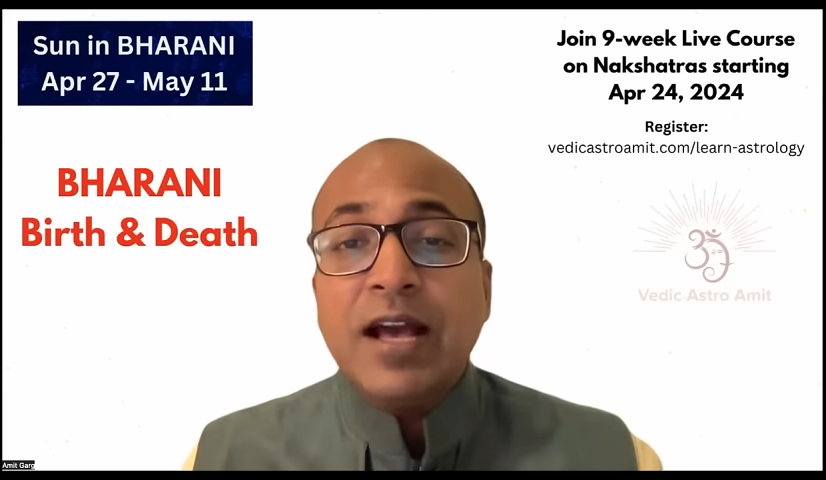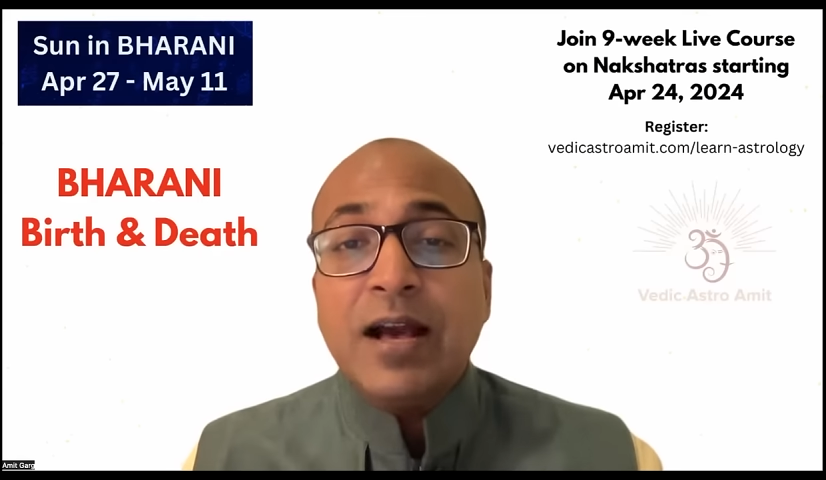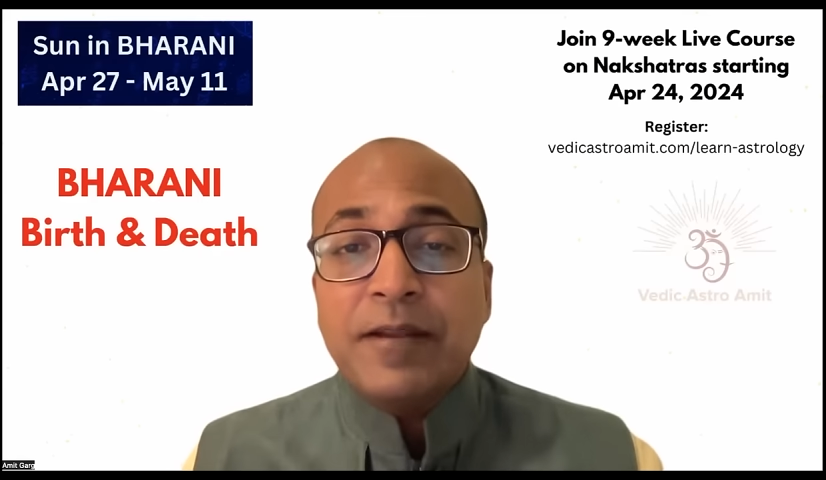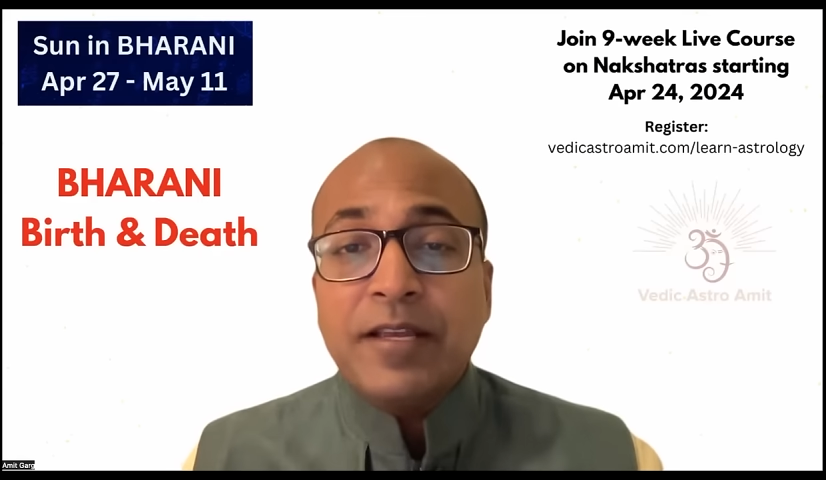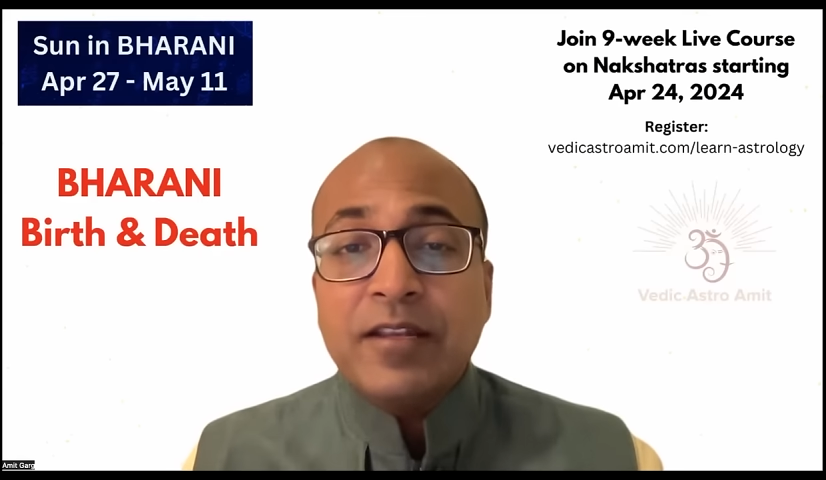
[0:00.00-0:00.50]

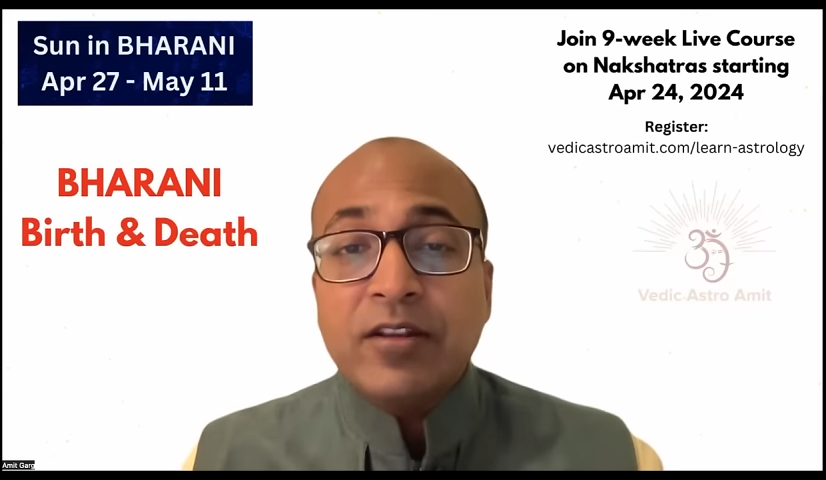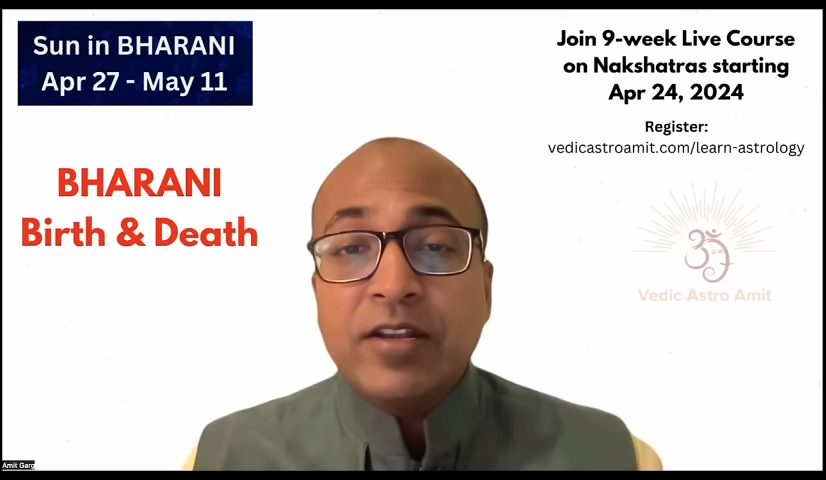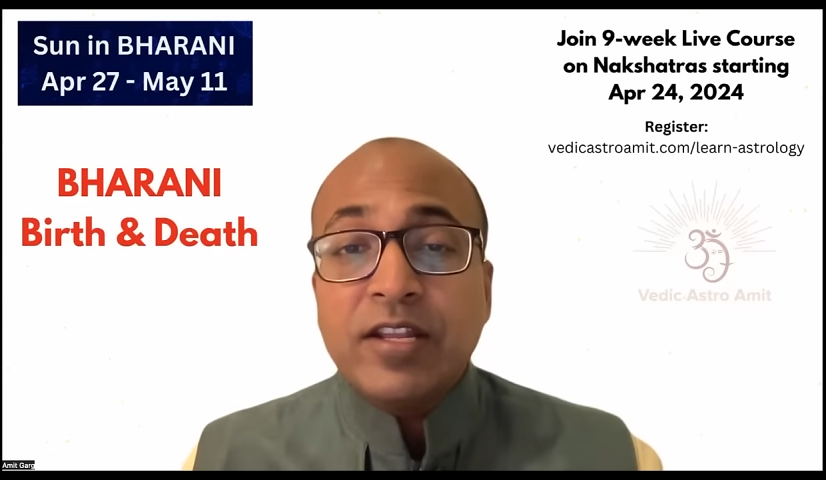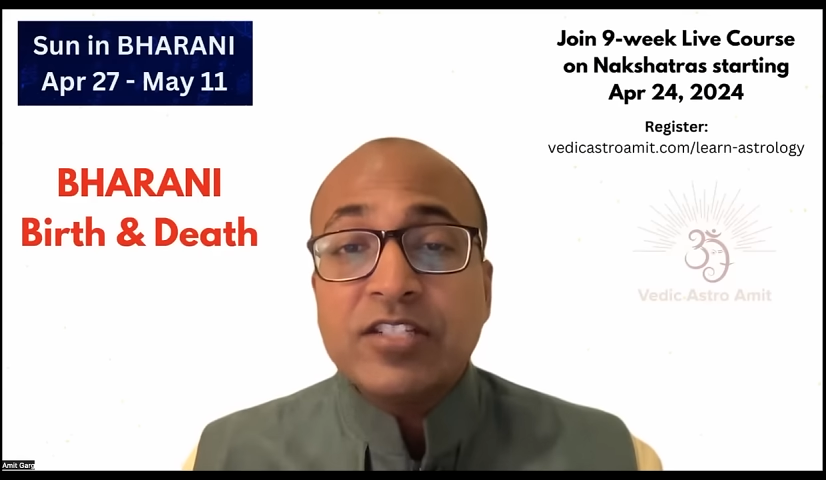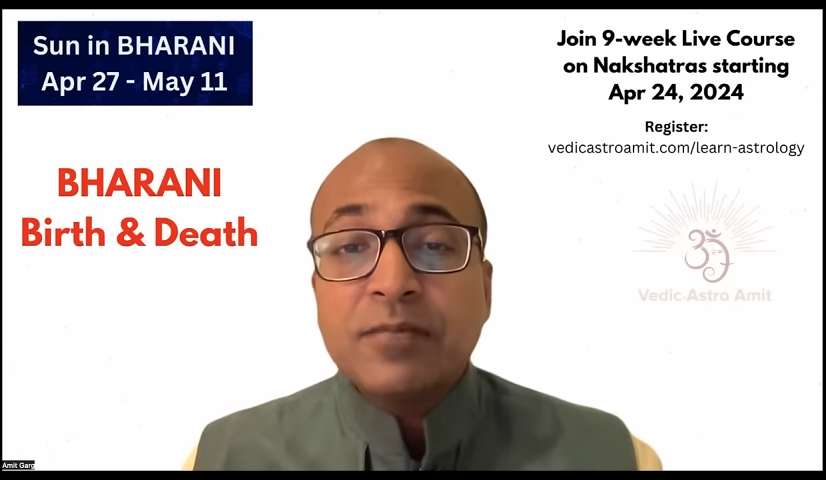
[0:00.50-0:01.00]
happening in
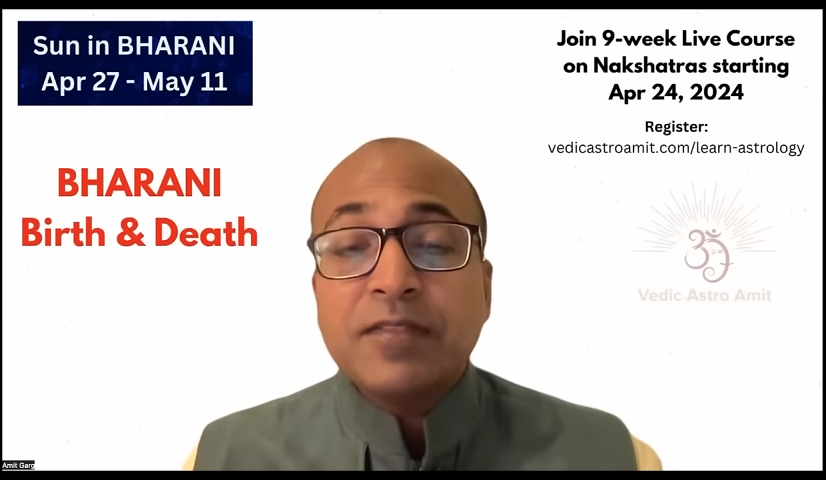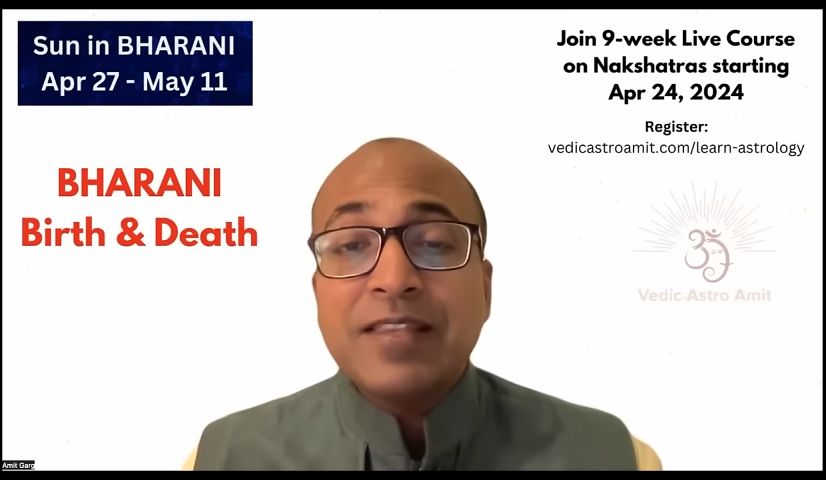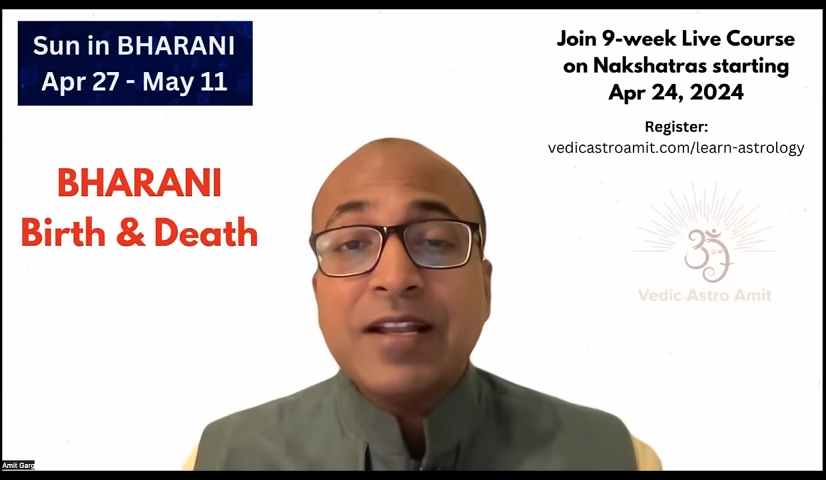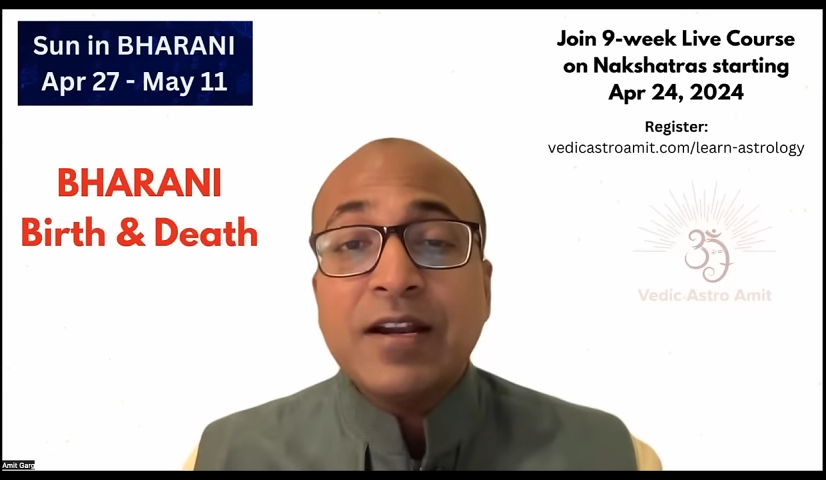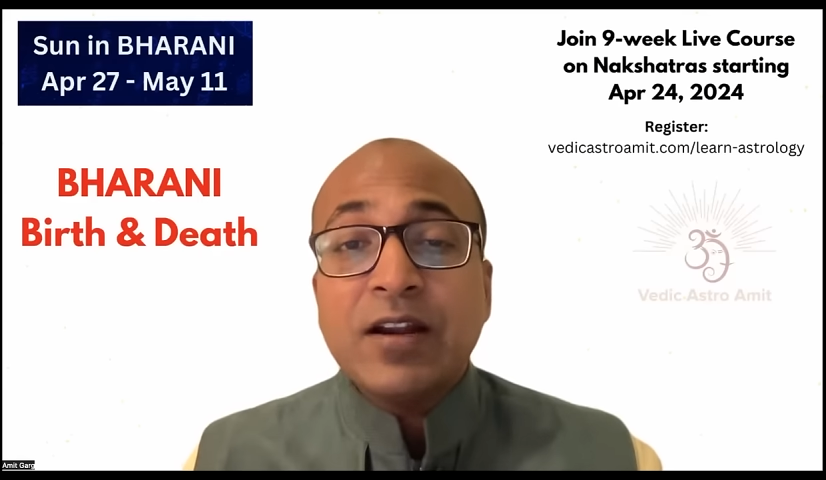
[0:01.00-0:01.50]
your relationship that